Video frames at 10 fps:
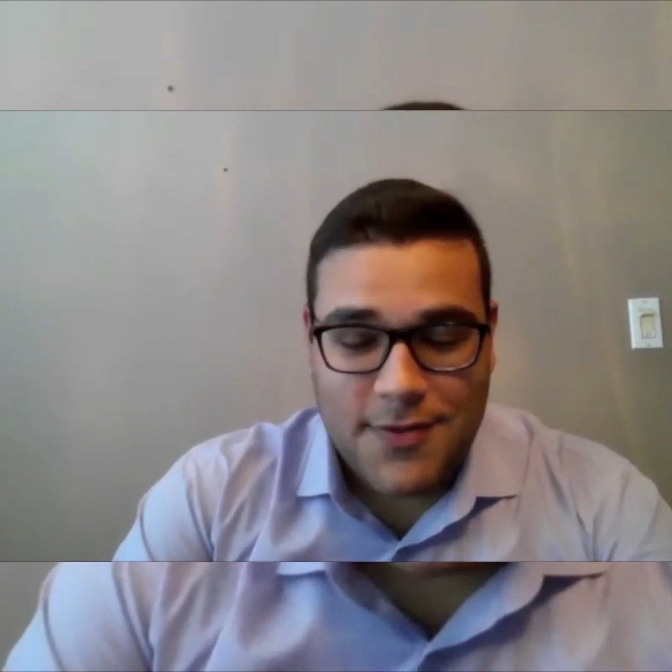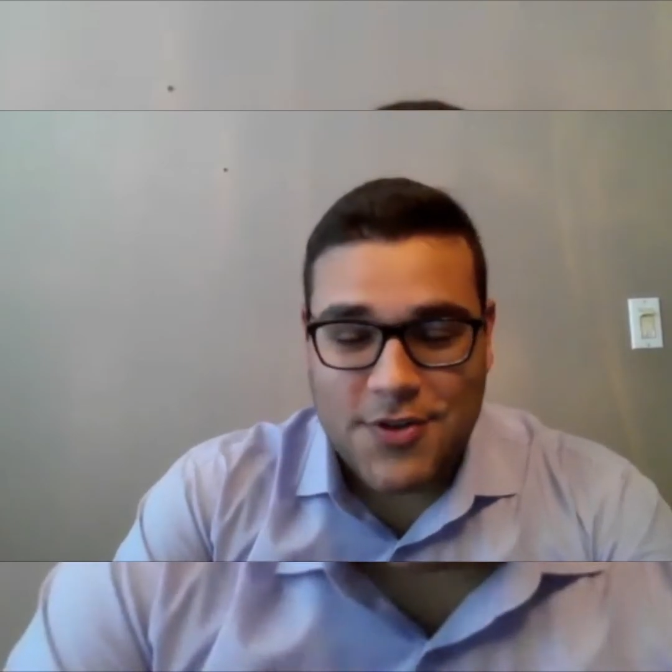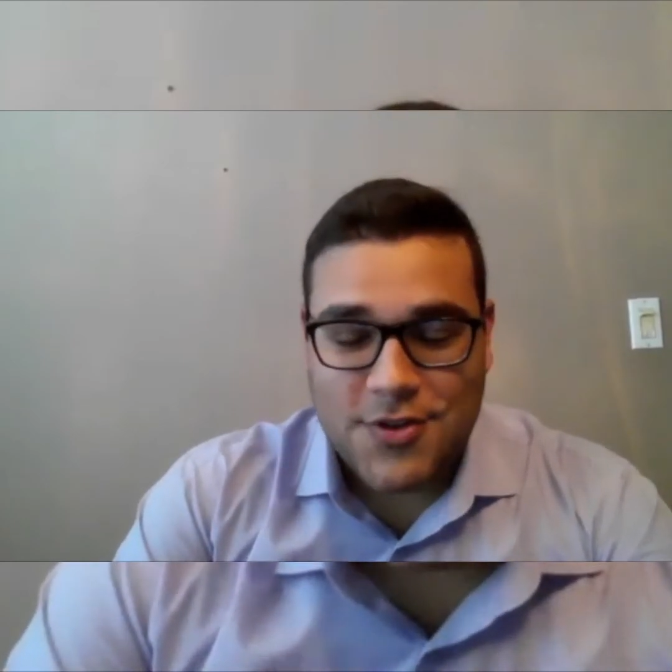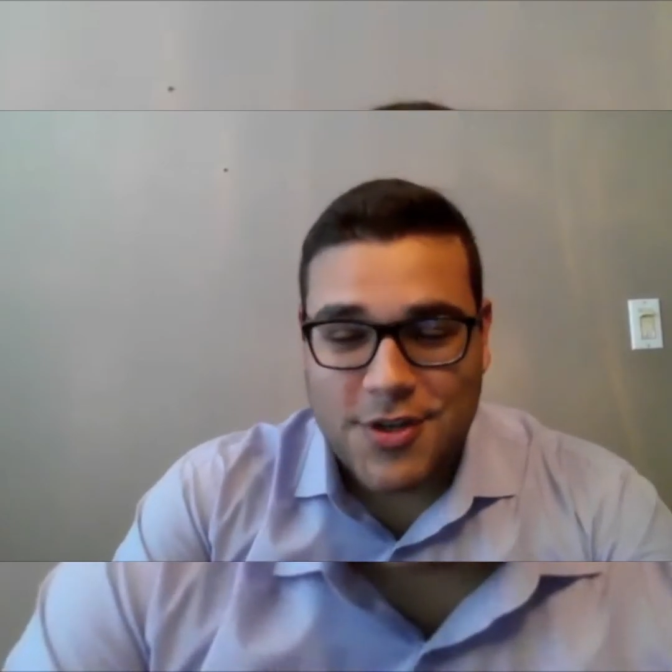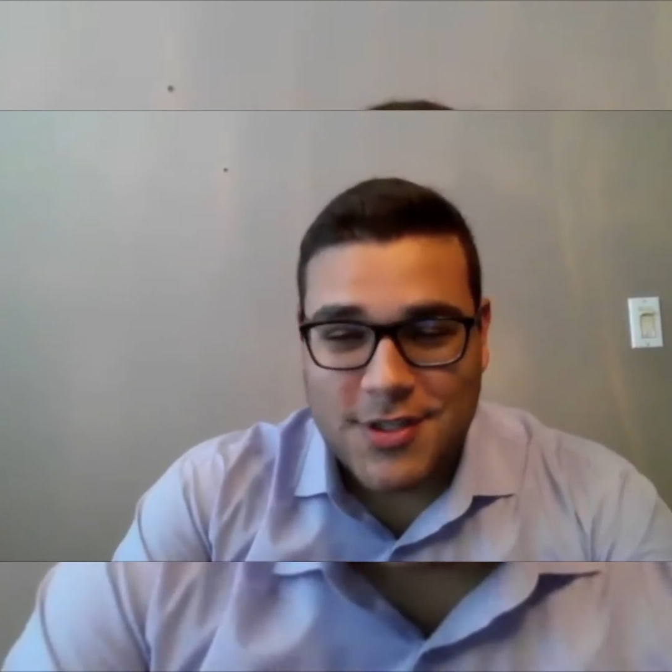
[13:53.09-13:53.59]
the
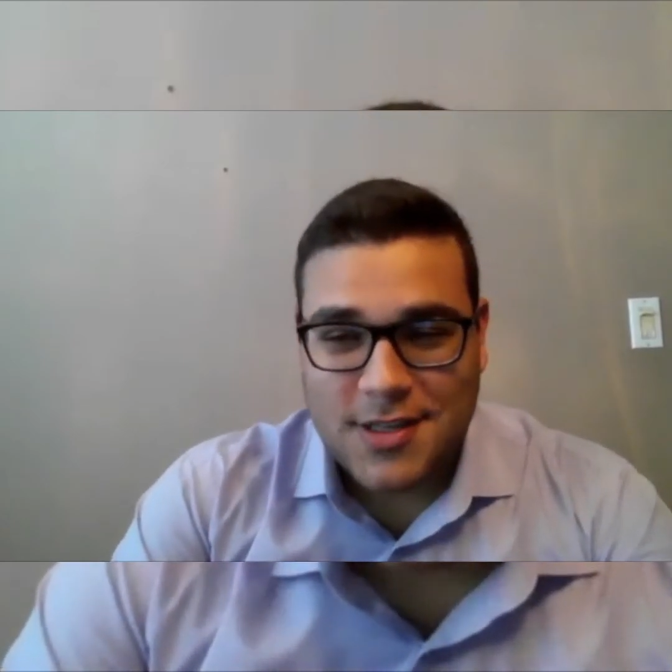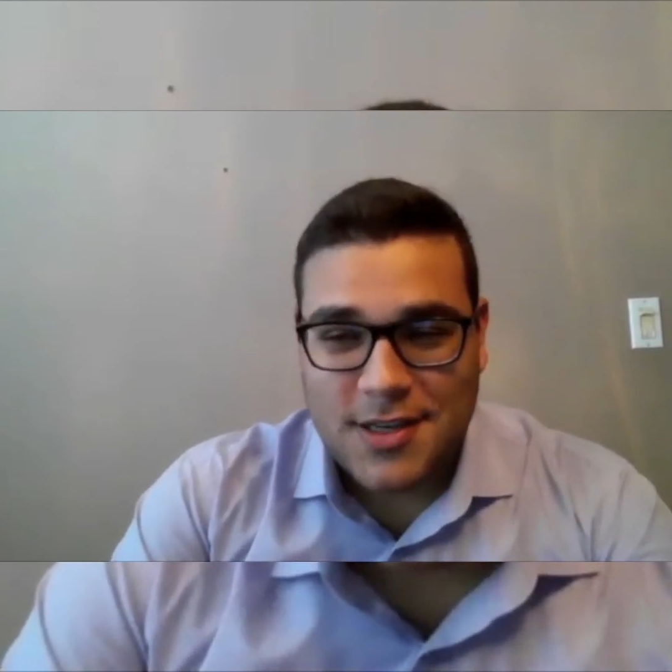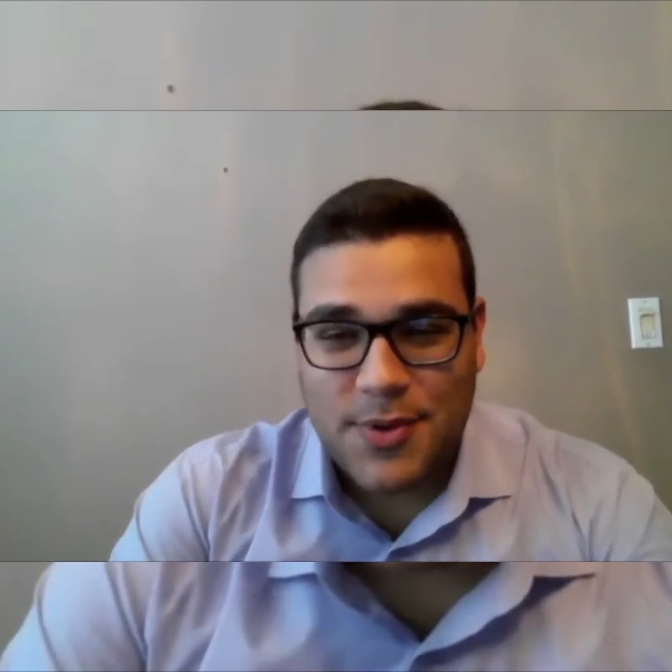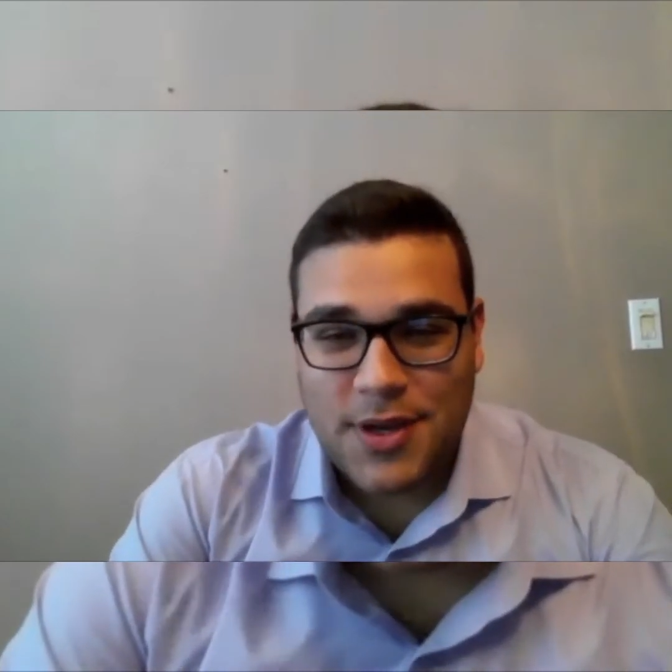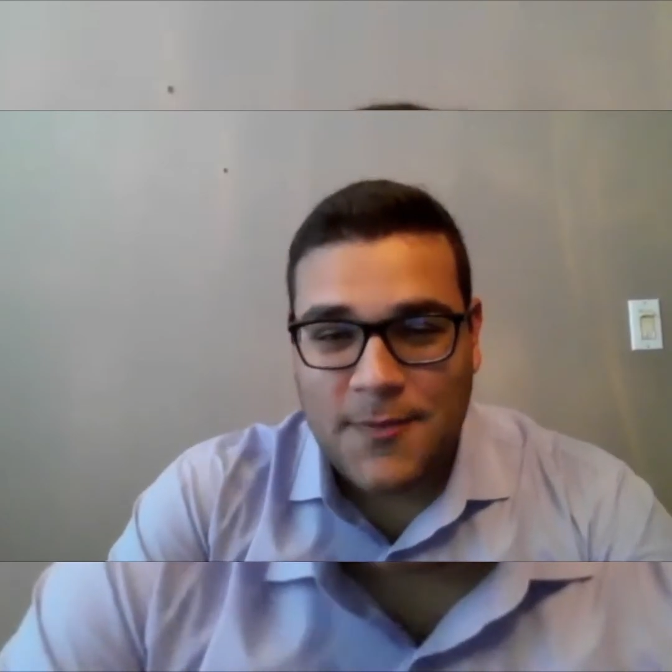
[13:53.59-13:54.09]
insurance
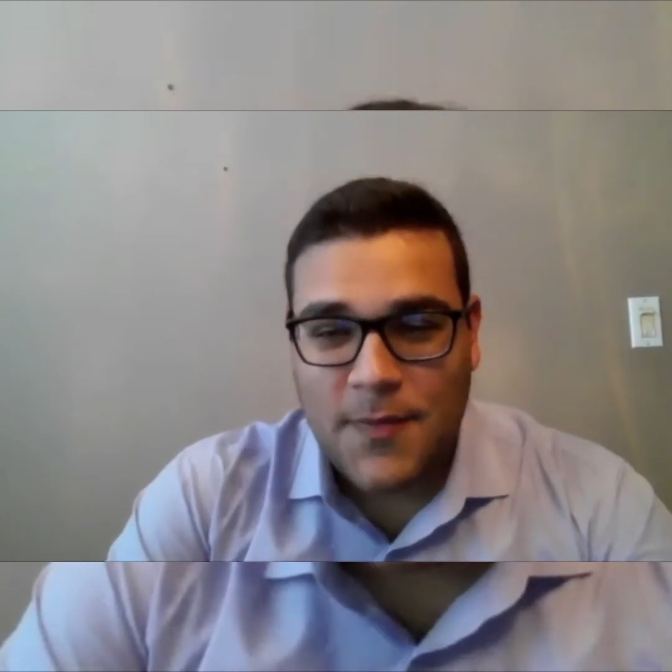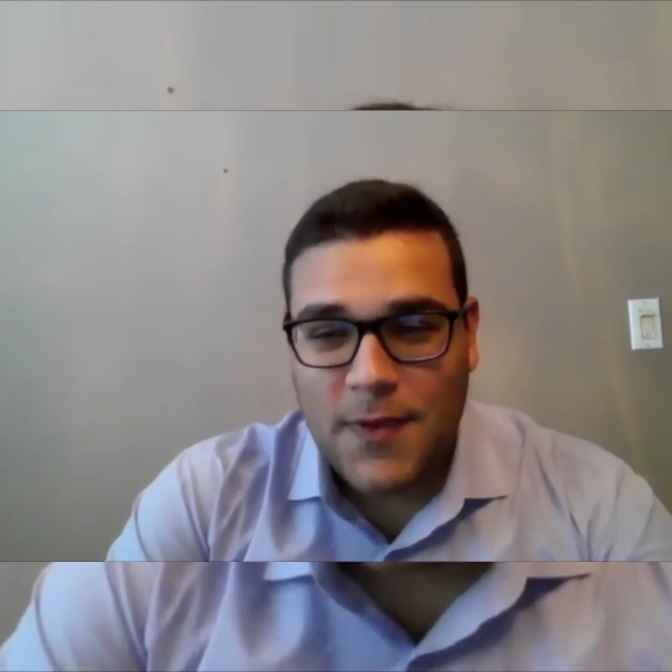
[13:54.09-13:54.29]
company.